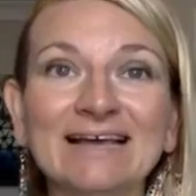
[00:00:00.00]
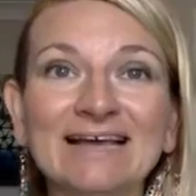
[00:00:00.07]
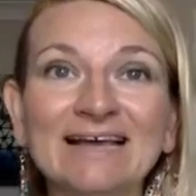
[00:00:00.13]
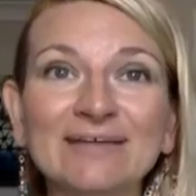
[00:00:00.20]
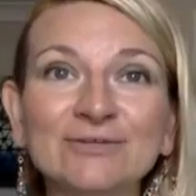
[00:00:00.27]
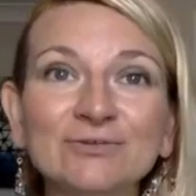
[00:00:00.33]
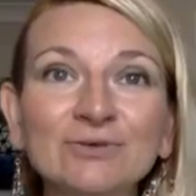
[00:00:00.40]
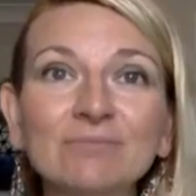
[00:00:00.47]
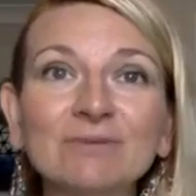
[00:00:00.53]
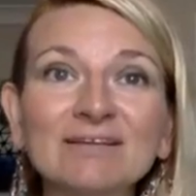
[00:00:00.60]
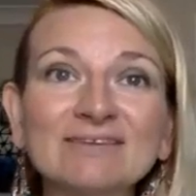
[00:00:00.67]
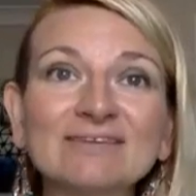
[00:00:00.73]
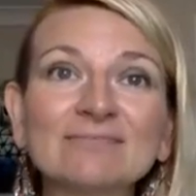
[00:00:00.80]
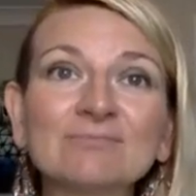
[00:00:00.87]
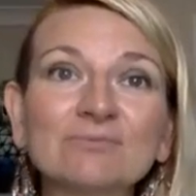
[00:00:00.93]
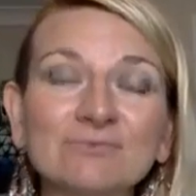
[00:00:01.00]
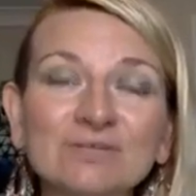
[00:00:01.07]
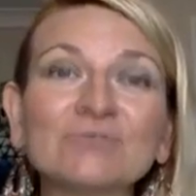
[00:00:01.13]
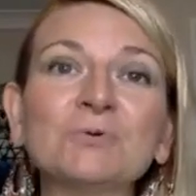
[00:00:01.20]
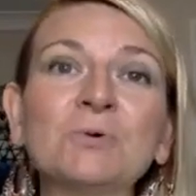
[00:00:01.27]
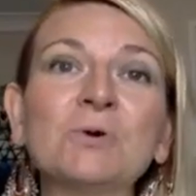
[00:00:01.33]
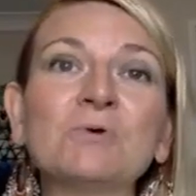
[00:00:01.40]
And during my
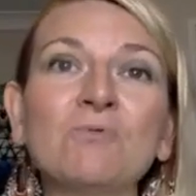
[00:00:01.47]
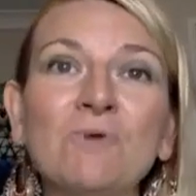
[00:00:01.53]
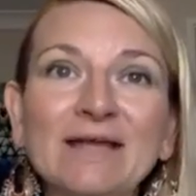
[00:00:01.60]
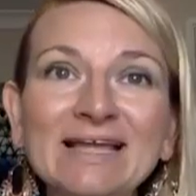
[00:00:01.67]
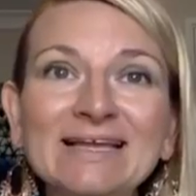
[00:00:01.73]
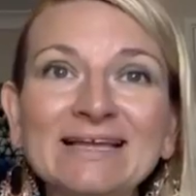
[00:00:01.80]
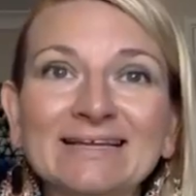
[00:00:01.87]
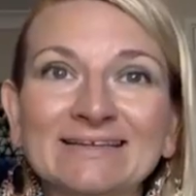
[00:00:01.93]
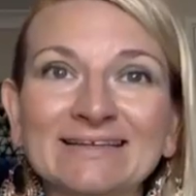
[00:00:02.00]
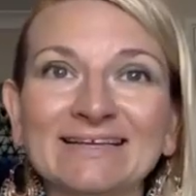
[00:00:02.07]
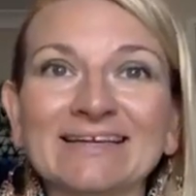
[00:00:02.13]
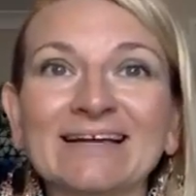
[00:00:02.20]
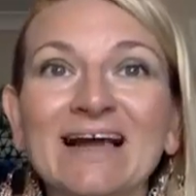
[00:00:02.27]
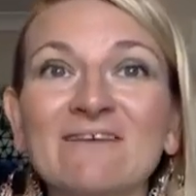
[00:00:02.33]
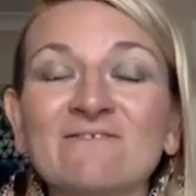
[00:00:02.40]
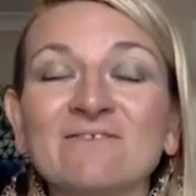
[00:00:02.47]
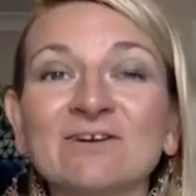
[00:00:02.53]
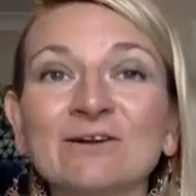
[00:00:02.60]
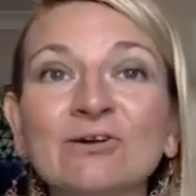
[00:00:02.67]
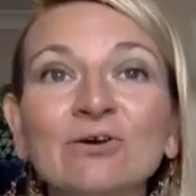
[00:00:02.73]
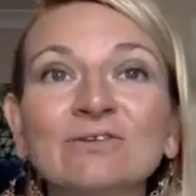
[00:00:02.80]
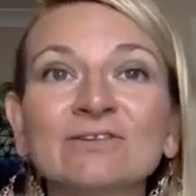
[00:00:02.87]
spiritual awakening, I've
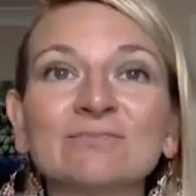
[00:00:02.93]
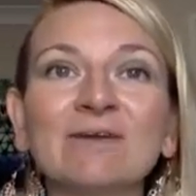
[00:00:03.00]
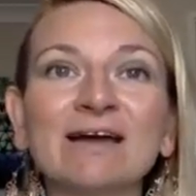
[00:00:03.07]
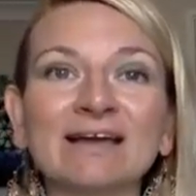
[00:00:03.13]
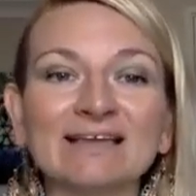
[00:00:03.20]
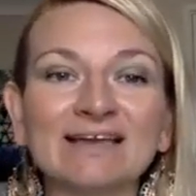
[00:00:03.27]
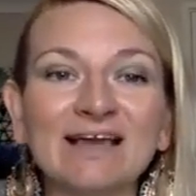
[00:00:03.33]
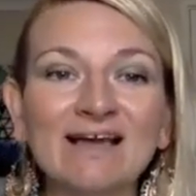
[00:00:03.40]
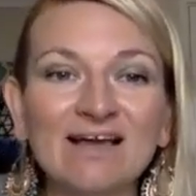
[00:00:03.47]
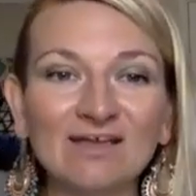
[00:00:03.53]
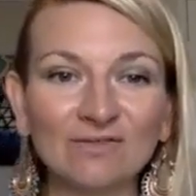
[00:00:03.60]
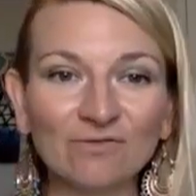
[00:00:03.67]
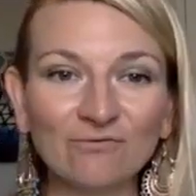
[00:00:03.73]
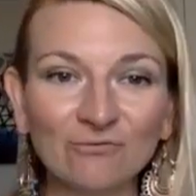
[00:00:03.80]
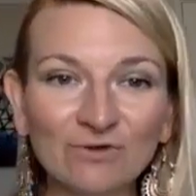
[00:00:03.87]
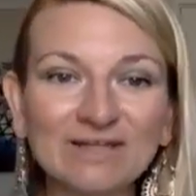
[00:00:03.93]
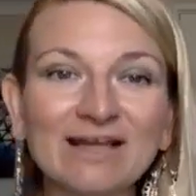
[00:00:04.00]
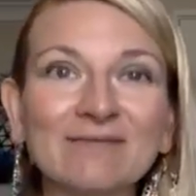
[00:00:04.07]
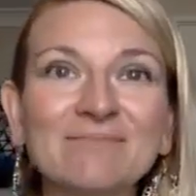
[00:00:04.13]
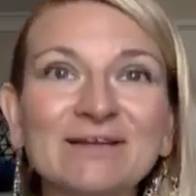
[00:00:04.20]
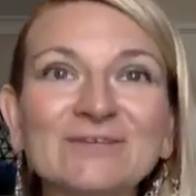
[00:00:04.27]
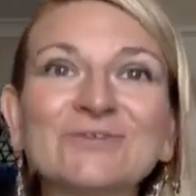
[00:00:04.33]
lost my
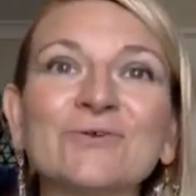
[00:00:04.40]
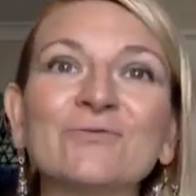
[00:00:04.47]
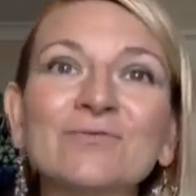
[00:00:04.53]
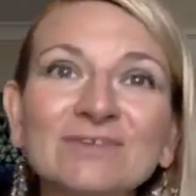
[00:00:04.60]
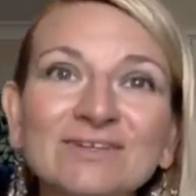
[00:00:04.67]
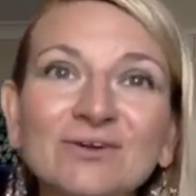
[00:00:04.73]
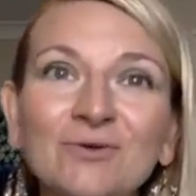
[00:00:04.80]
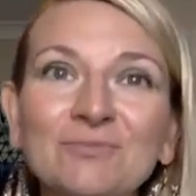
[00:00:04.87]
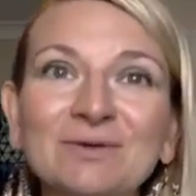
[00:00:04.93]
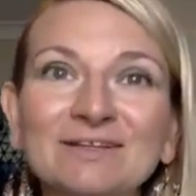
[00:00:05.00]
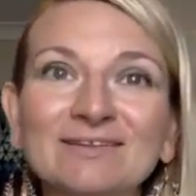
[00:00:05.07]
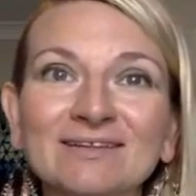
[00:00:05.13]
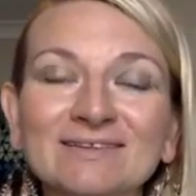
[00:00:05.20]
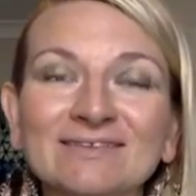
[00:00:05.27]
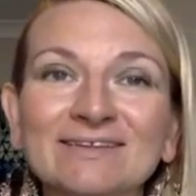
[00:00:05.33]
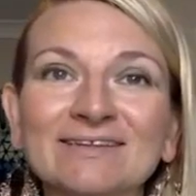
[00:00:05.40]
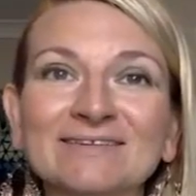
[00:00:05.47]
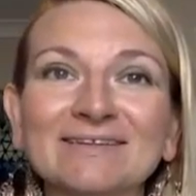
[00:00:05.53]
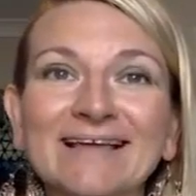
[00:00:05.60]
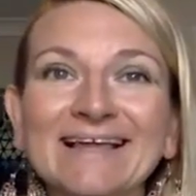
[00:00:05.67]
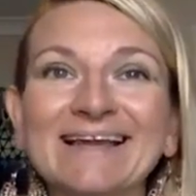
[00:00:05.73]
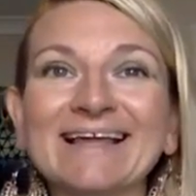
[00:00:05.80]
three-dimensional physical businesses,
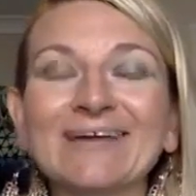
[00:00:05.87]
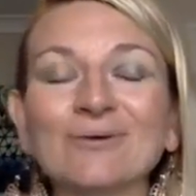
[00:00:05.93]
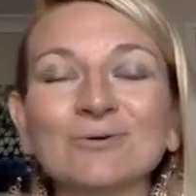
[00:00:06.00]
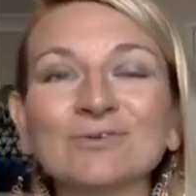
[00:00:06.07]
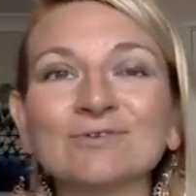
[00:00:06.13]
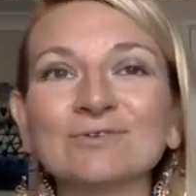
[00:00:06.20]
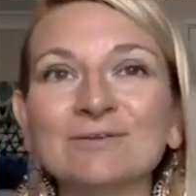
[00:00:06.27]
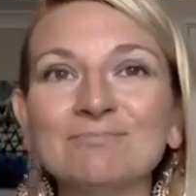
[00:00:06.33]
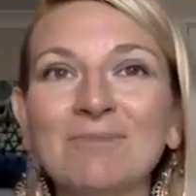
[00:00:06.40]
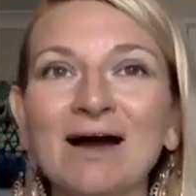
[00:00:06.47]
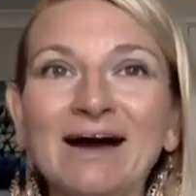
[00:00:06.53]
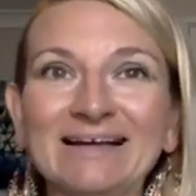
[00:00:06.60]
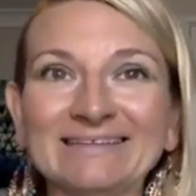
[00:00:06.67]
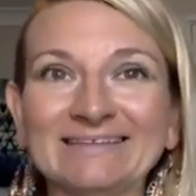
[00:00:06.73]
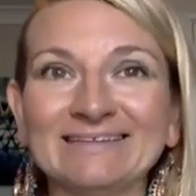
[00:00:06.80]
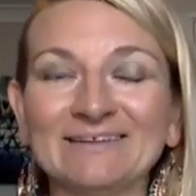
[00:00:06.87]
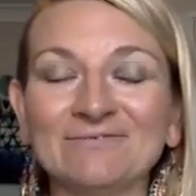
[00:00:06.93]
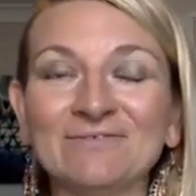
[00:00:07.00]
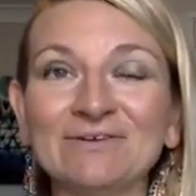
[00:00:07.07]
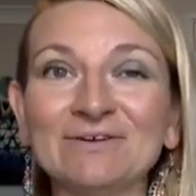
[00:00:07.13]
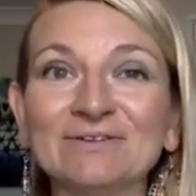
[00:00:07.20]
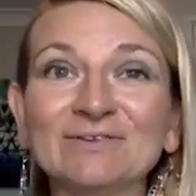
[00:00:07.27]
and I also departed a
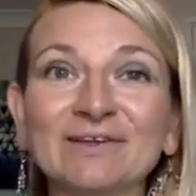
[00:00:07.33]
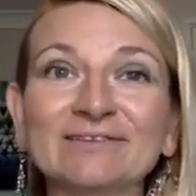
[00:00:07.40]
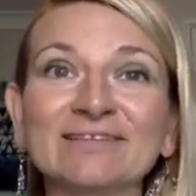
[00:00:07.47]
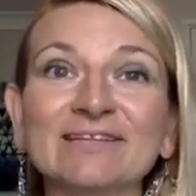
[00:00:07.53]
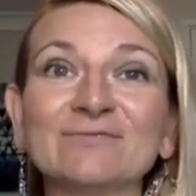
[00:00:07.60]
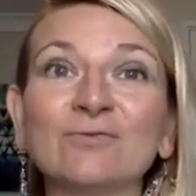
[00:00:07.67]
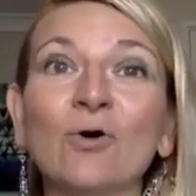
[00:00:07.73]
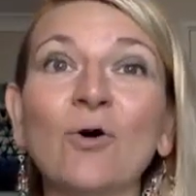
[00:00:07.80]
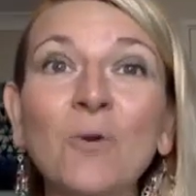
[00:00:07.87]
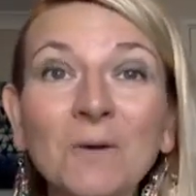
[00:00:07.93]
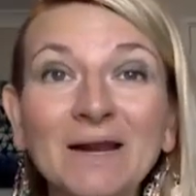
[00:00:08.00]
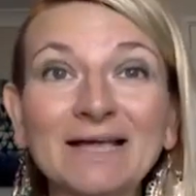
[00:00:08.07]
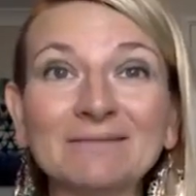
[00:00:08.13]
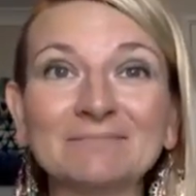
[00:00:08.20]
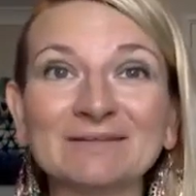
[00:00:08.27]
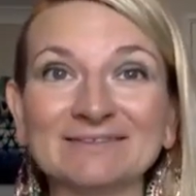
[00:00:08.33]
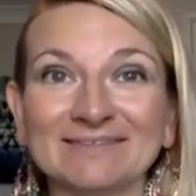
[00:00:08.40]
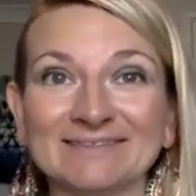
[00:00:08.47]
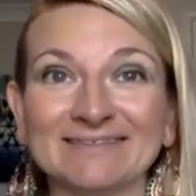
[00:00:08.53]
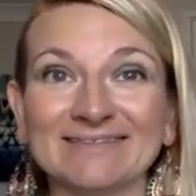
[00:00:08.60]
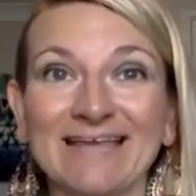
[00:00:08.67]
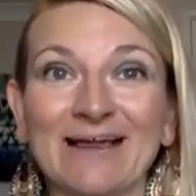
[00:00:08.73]
very successful online
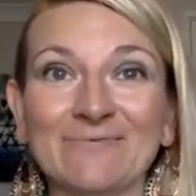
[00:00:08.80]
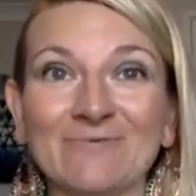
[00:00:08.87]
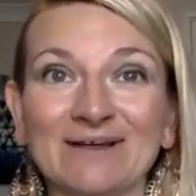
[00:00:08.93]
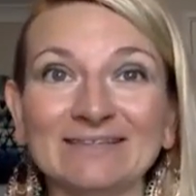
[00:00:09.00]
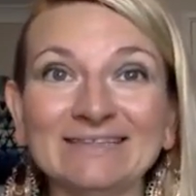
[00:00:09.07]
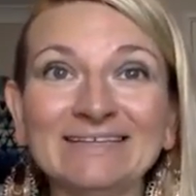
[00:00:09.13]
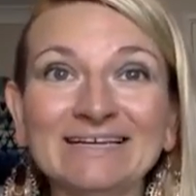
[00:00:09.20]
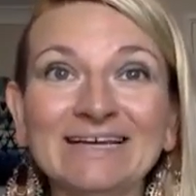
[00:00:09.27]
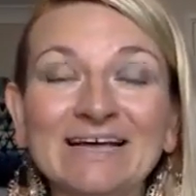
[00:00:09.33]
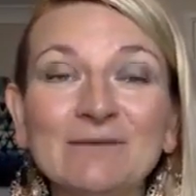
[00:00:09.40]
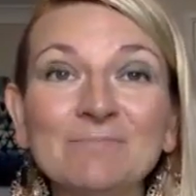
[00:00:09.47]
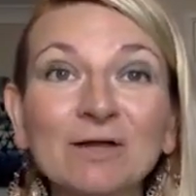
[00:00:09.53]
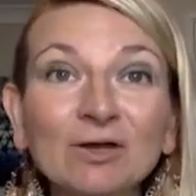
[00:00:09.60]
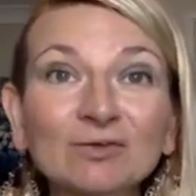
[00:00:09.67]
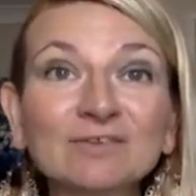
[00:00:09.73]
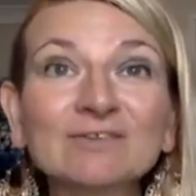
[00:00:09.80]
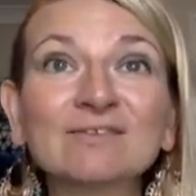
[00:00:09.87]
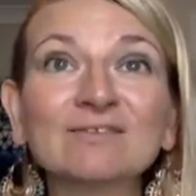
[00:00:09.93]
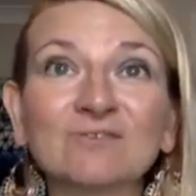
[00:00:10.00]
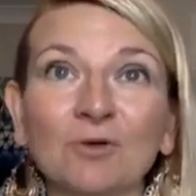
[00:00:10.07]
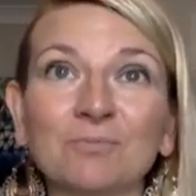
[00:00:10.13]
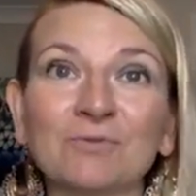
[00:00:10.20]
business that I run because it
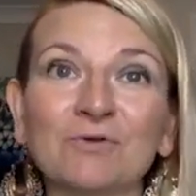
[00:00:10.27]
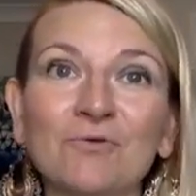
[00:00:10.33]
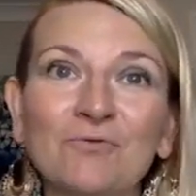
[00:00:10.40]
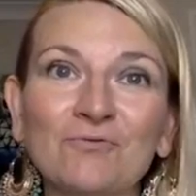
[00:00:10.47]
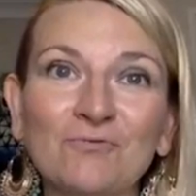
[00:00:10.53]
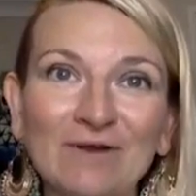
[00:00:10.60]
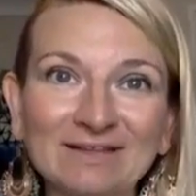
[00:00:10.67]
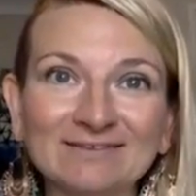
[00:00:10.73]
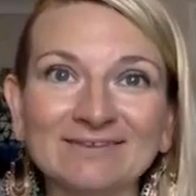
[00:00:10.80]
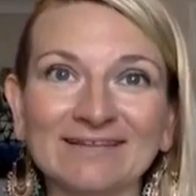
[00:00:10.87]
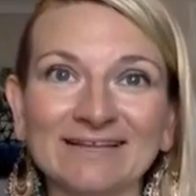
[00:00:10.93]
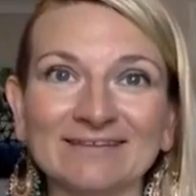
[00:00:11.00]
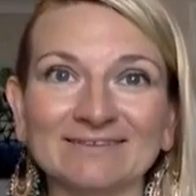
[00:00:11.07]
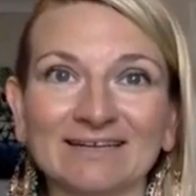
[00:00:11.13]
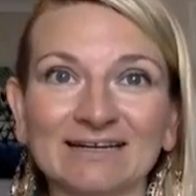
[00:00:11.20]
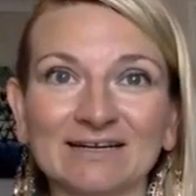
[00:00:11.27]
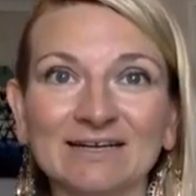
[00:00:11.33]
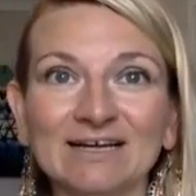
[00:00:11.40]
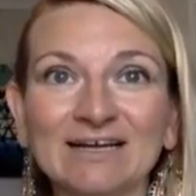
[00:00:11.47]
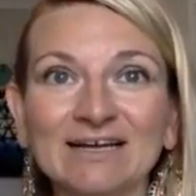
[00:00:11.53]
stopped resonating.